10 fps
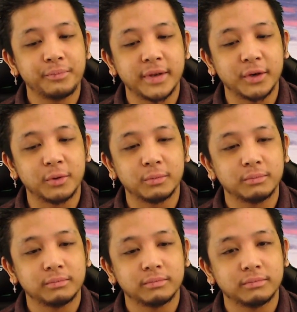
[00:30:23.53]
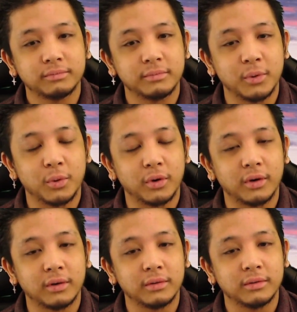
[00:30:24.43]
You know,
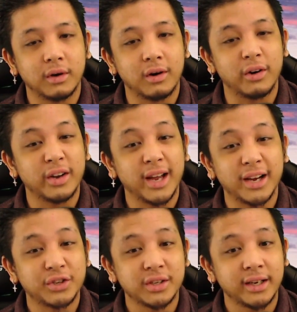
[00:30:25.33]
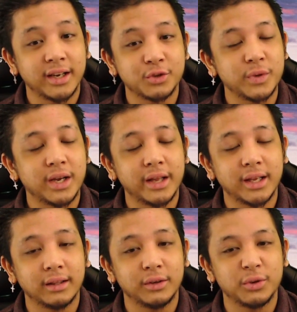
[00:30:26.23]
more Arya action, I guess. We got
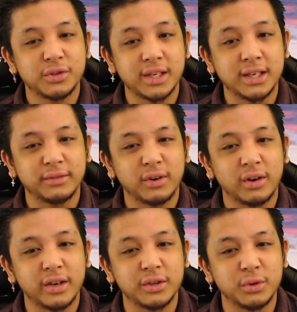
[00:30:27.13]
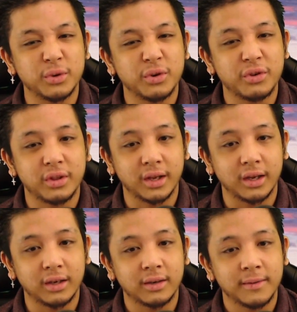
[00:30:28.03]
that little scene of Arya doing her
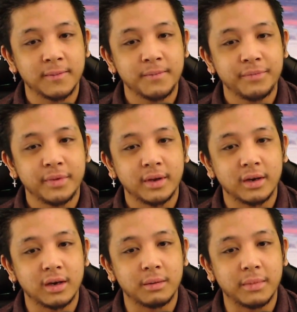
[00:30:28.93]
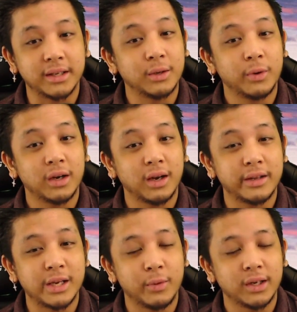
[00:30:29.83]
thing. I did want
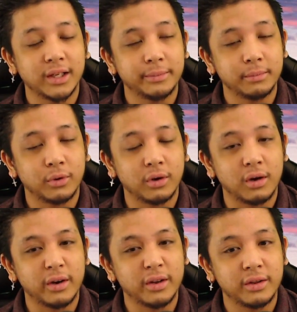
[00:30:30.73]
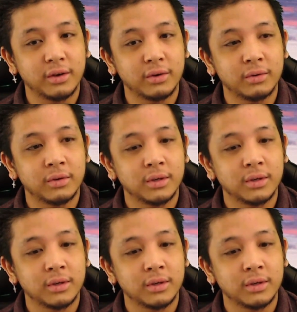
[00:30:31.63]
a little bit more Arya, though.